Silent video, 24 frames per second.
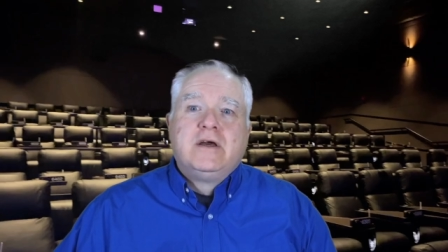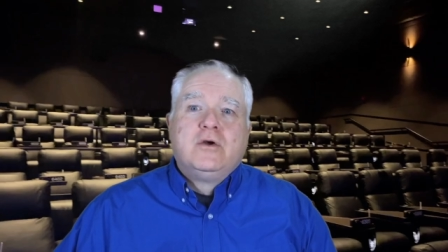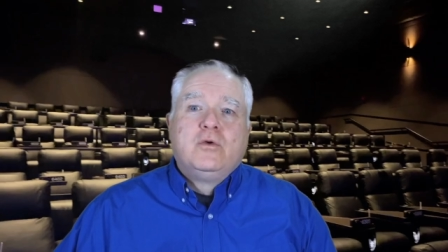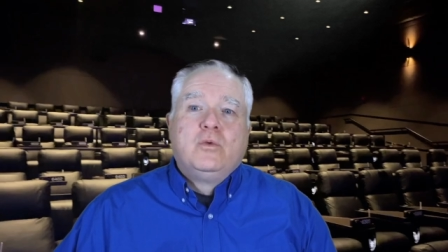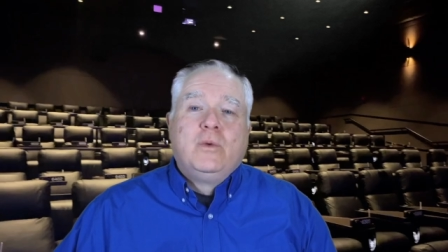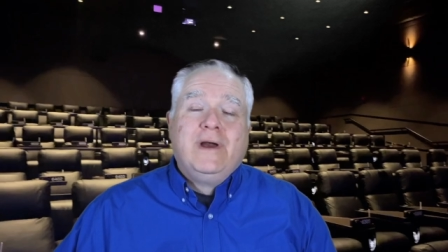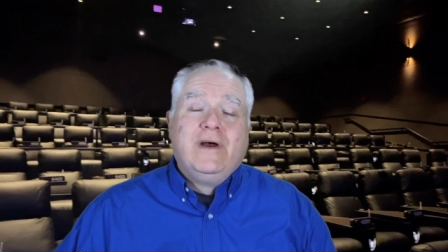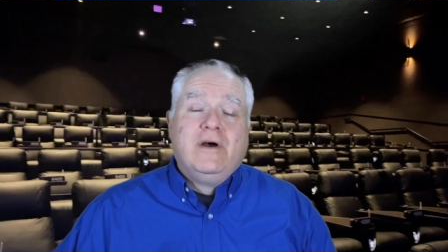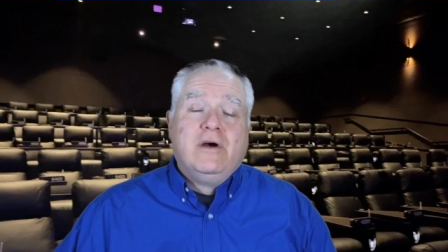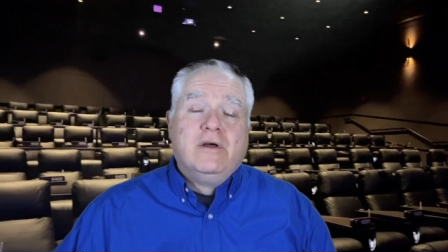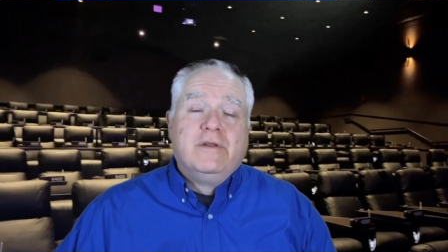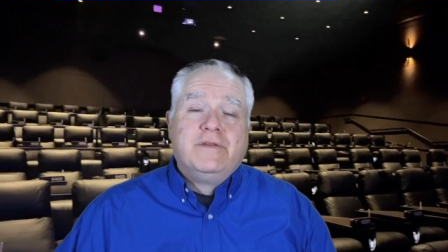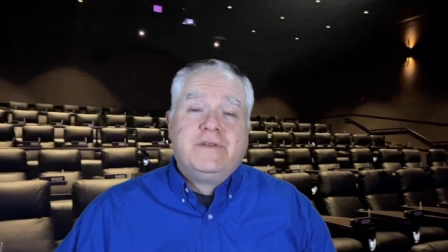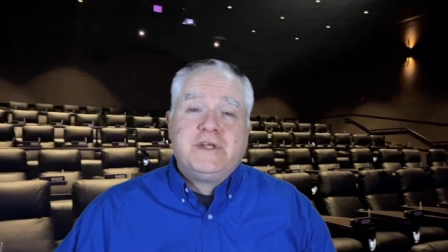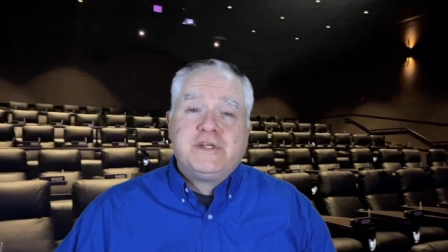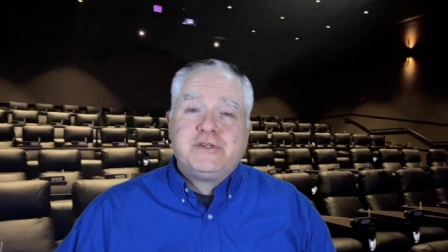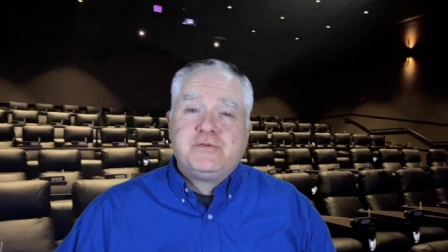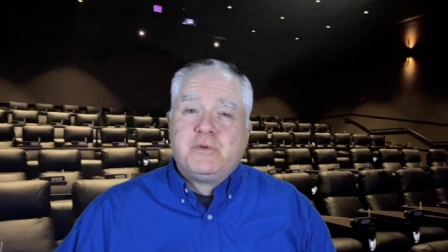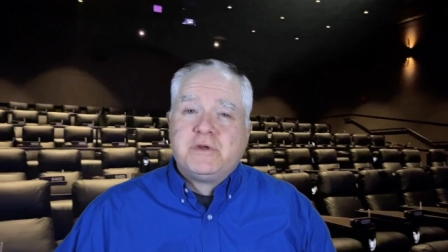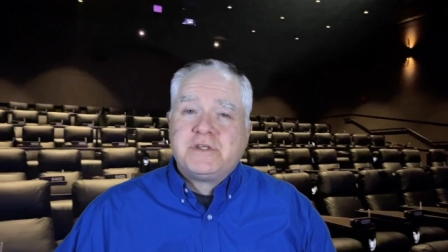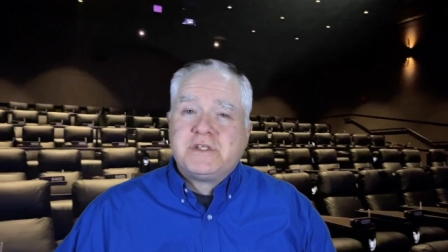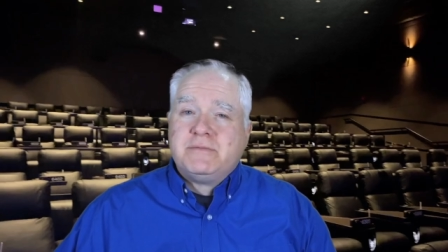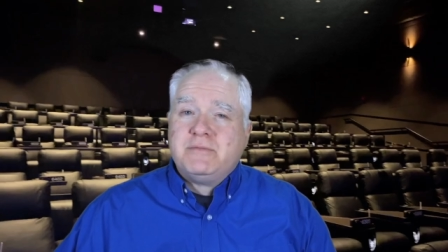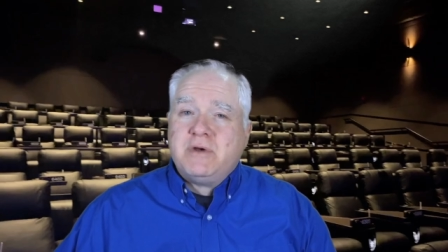well, this
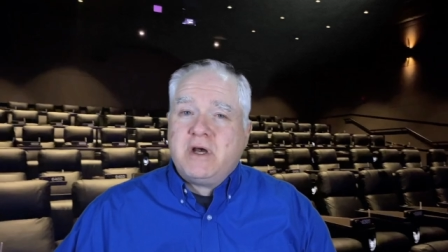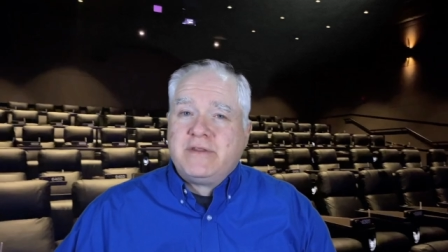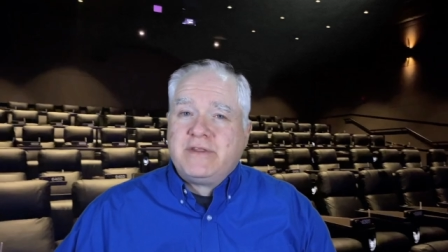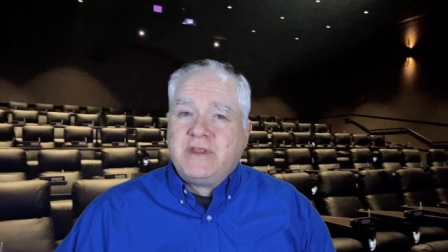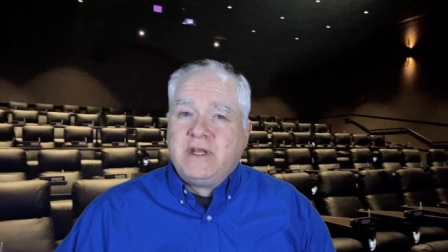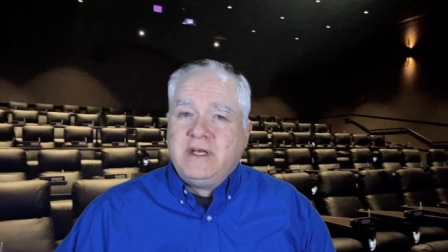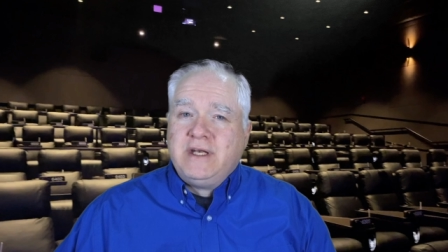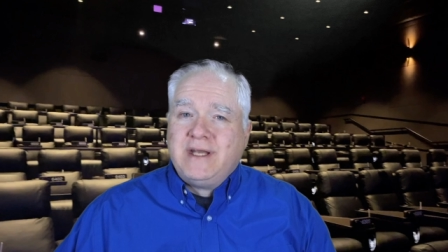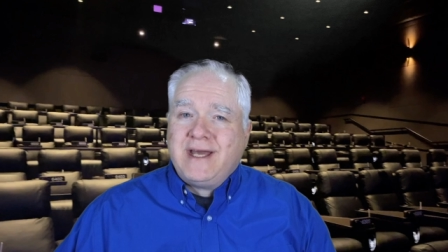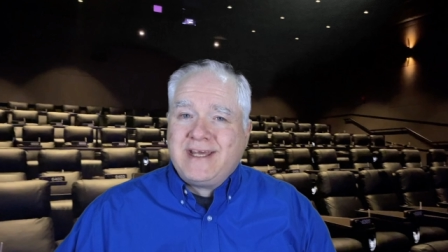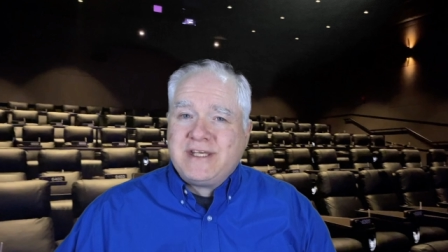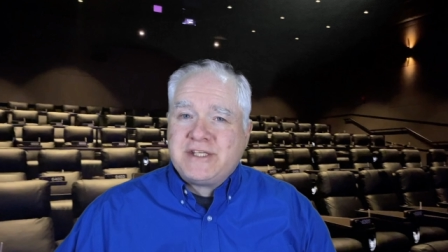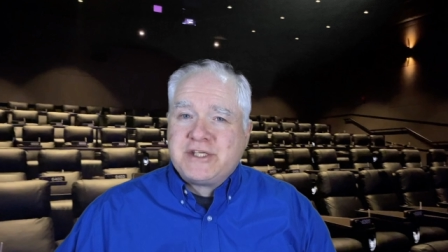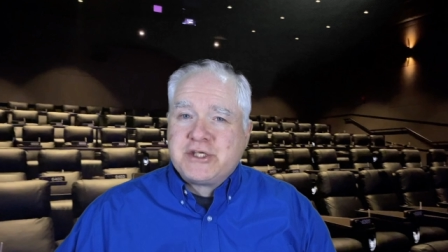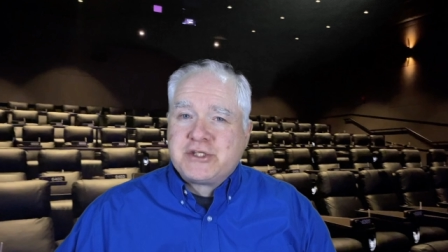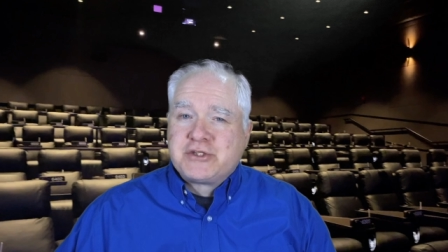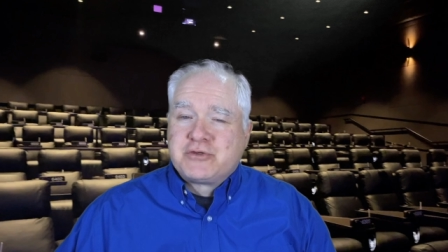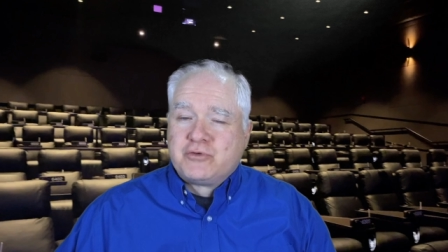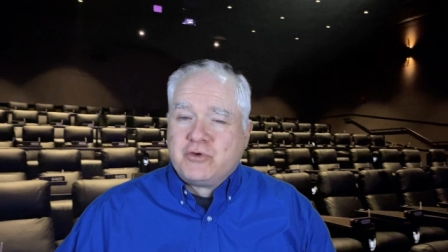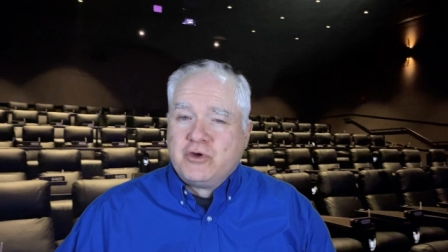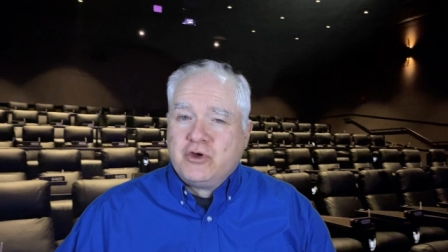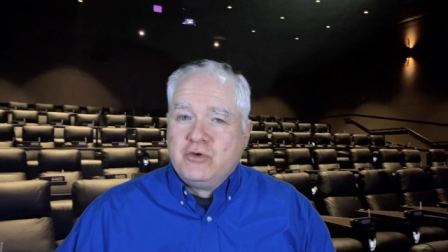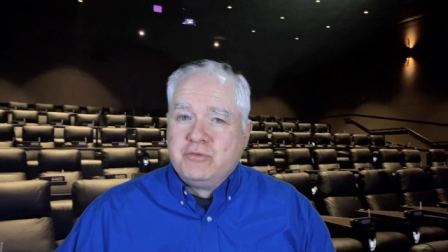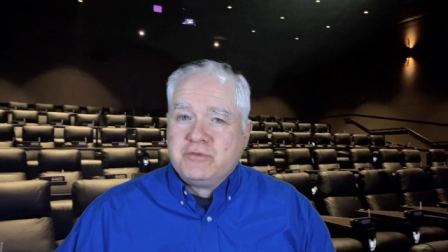was among the
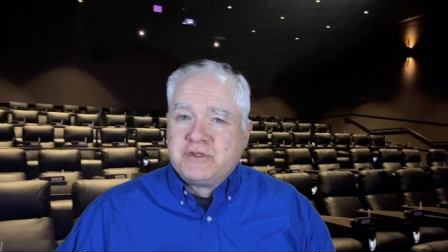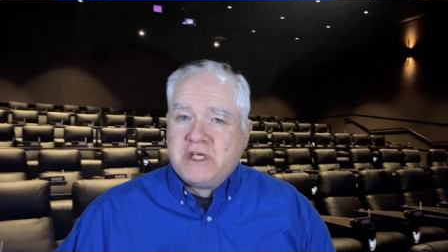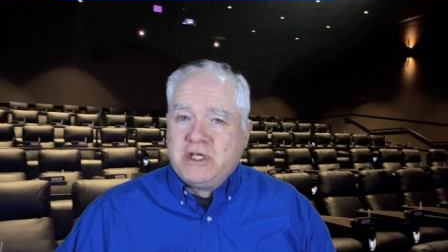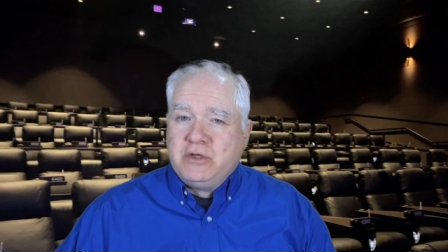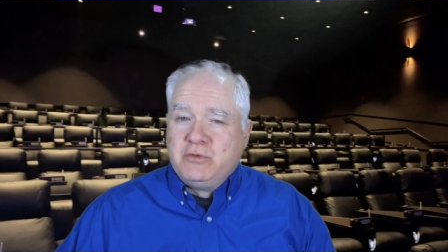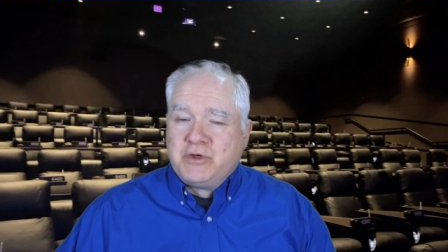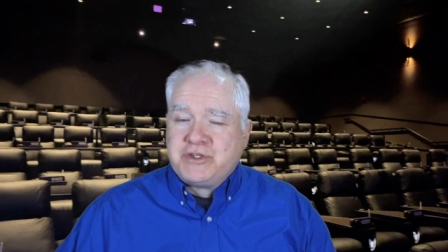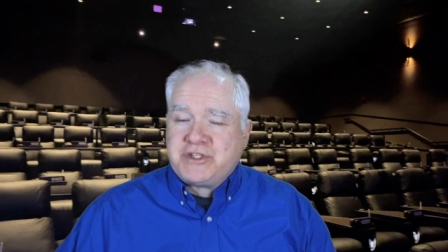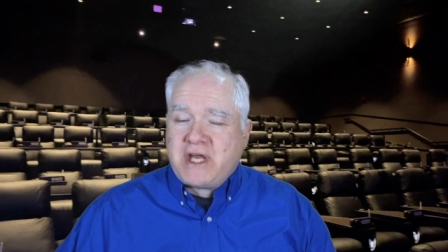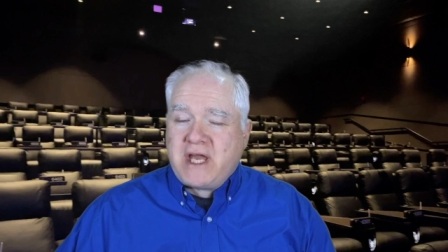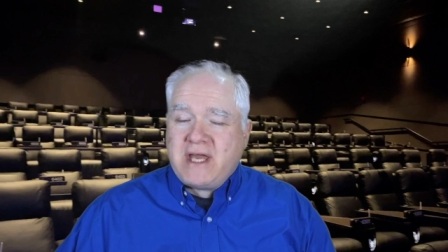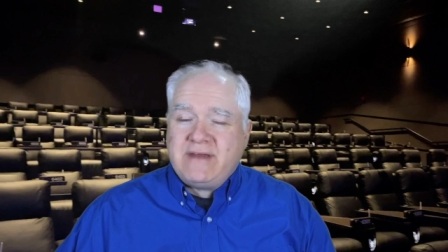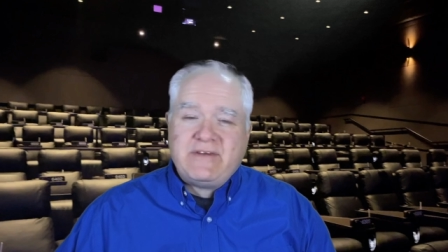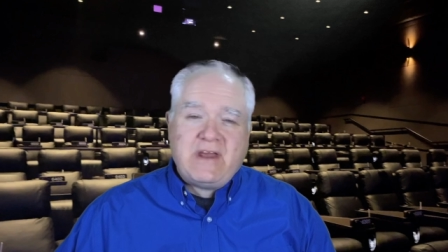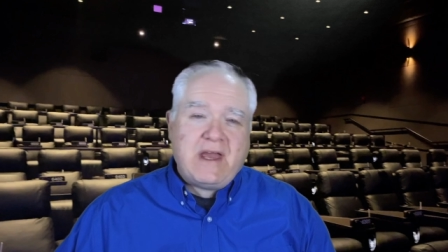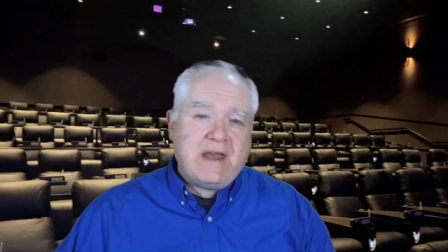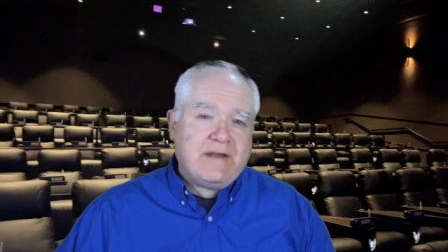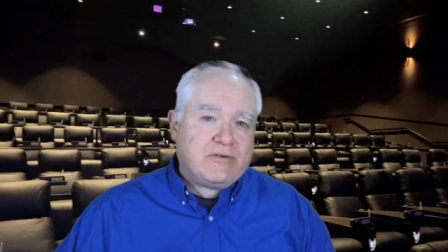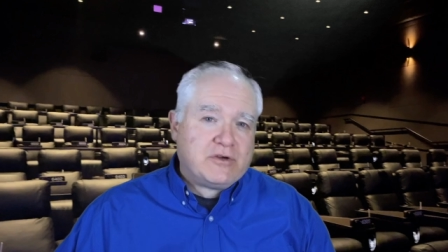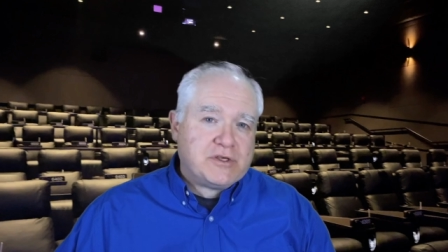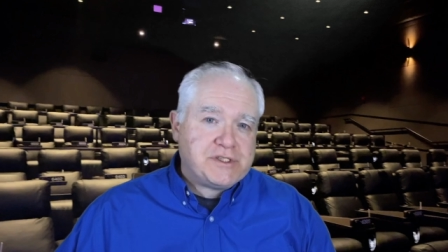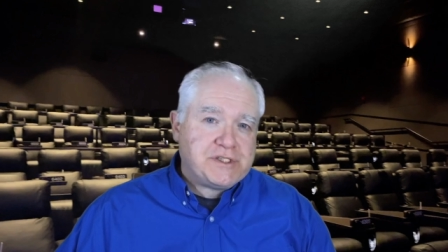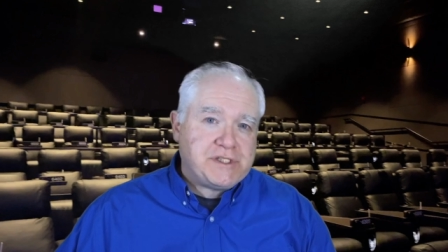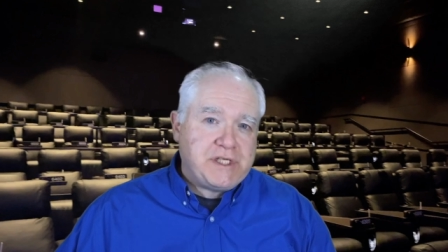nicest rooms in which I have
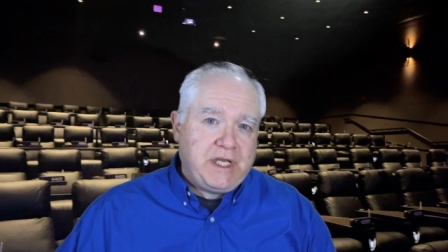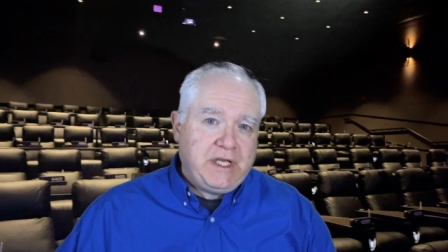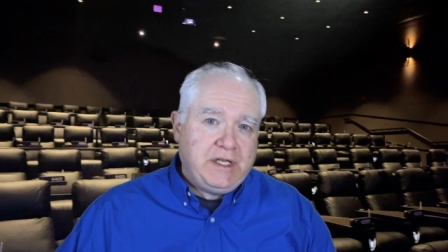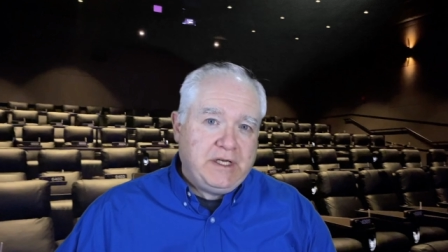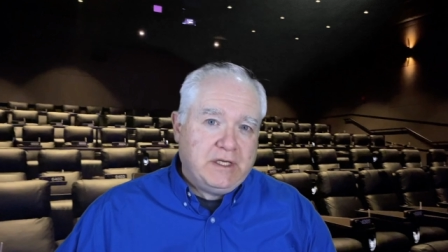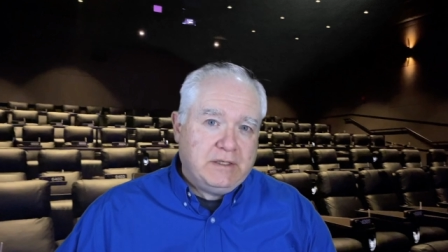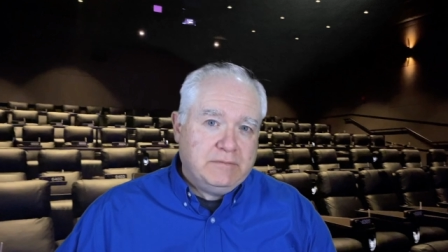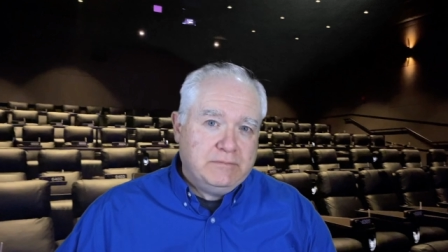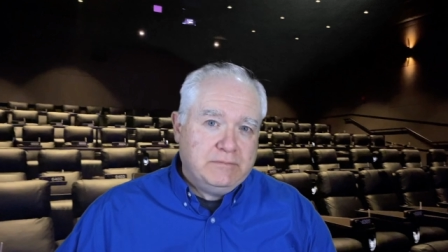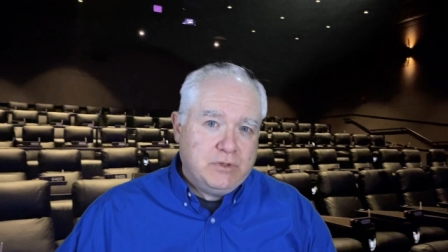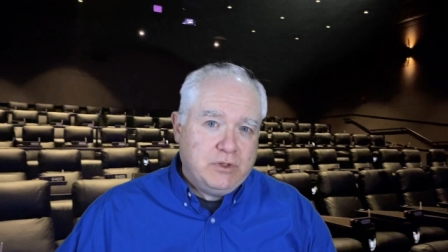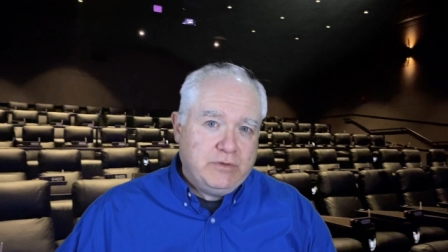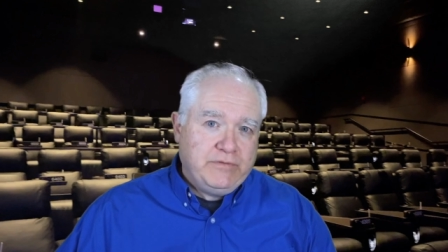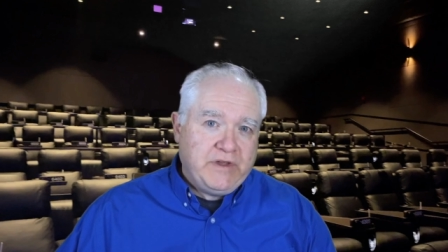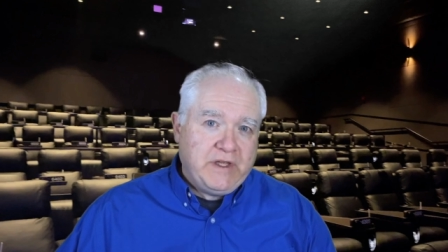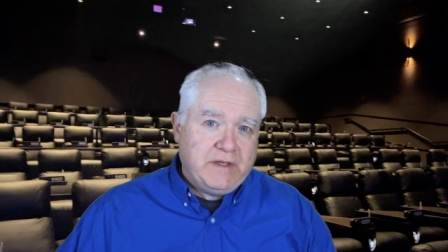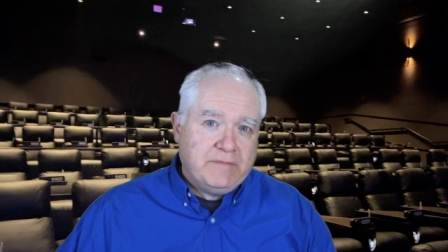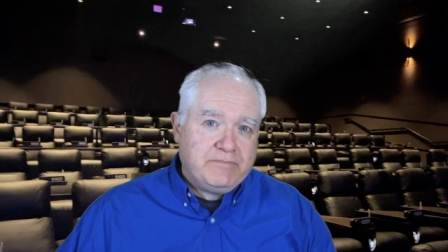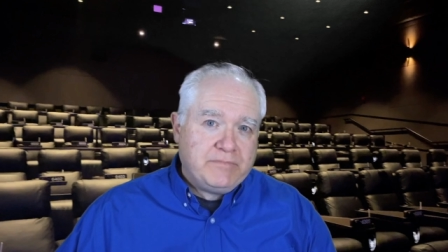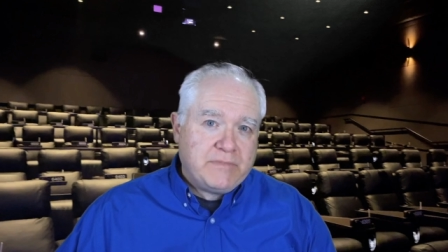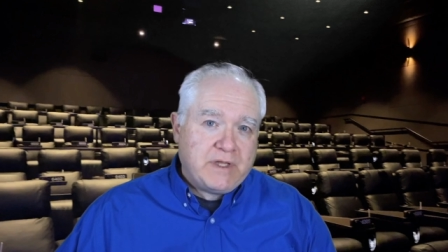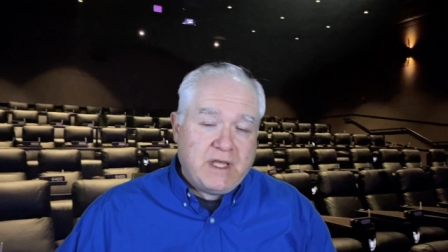ever seen a movie.